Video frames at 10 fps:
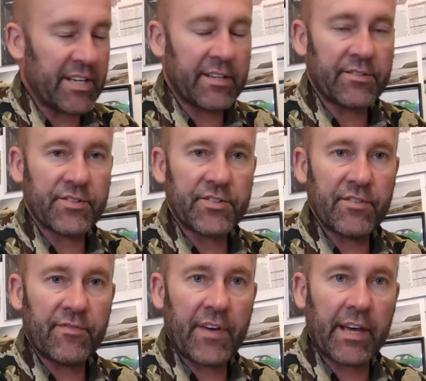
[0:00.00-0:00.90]
It doesn't
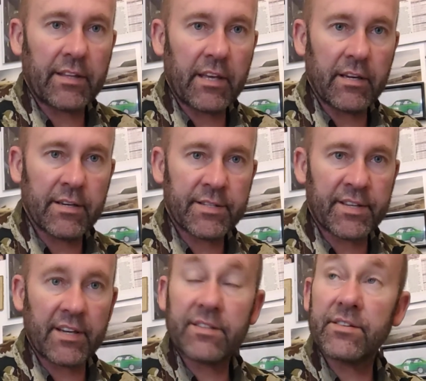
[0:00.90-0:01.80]
affect the year
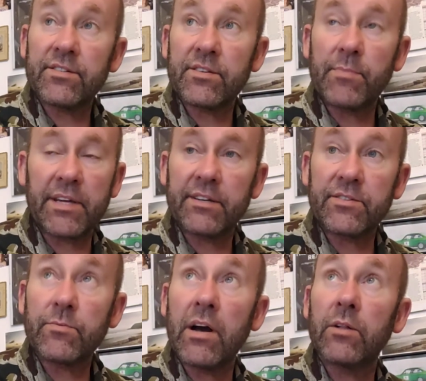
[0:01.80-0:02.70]
6s a bit
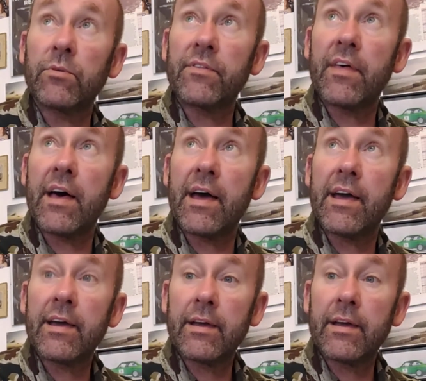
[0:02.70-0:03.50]
as well with their